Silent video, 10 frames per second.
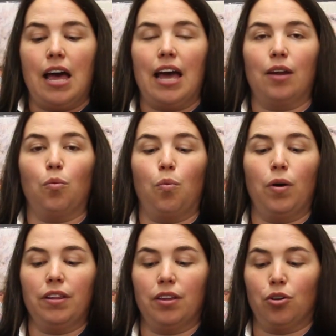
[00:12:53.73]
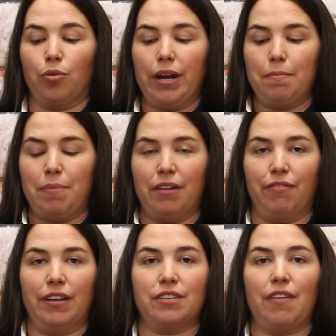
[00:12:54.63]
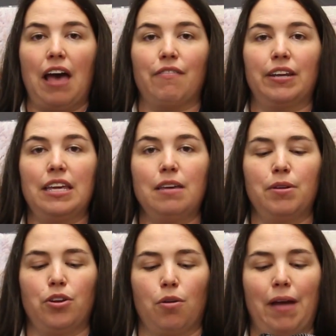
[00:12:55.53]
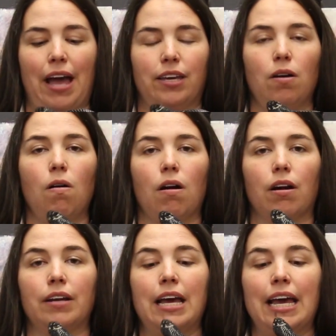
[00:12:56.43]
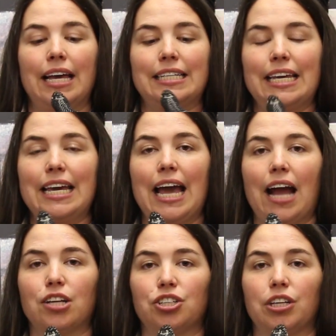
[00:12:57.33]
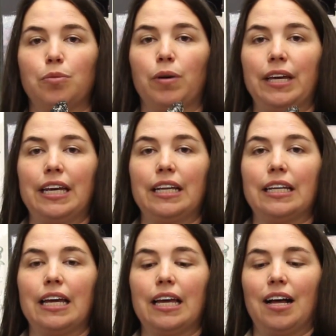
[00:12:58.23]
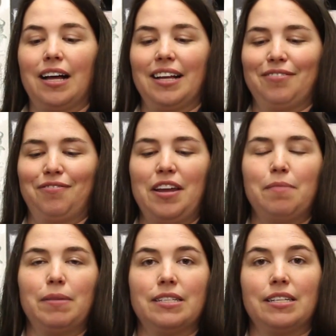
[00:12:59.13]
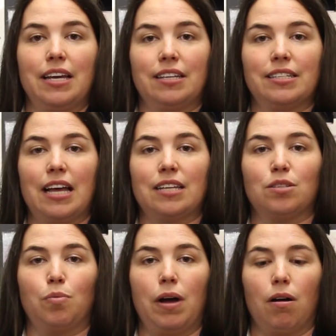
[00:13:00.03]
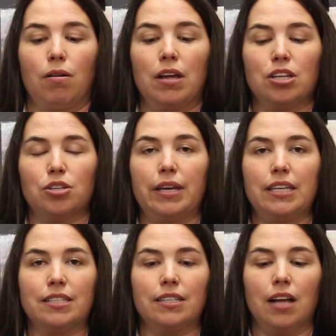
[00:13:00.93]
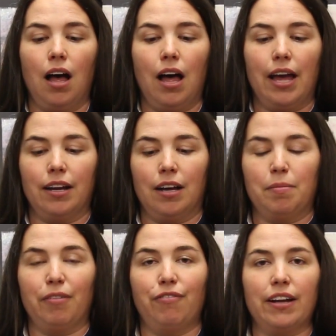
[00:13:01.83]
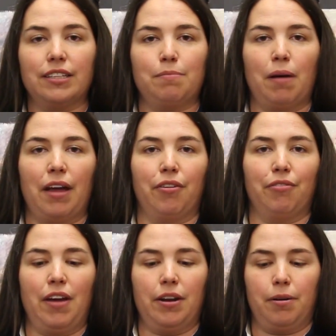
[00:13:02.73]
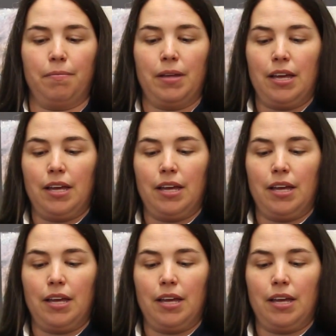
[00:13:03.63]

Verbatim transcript: And one of the great benefits of having him in your backyard is he actually will eat venomous snakes as well. So he's not um, affected by their venom.